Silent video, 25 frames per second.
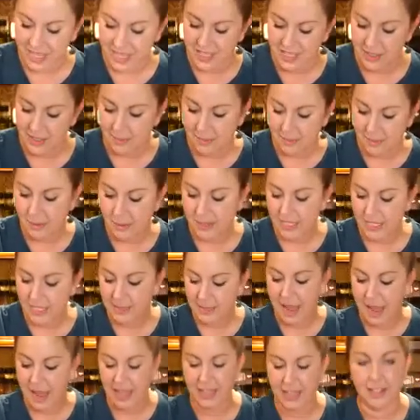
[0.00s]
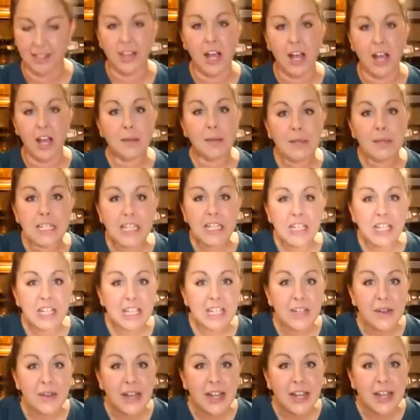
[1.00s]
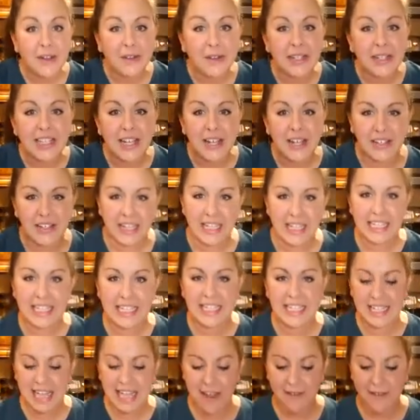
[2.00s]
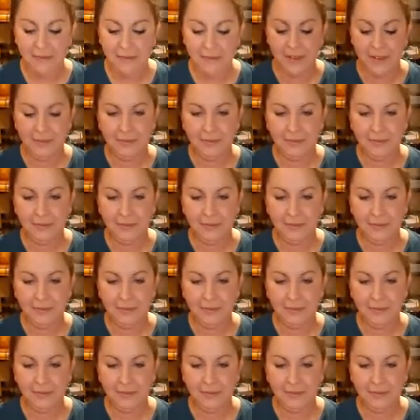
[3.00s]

So I'm gonna put this back in the lock position so I know it's all nice and safe.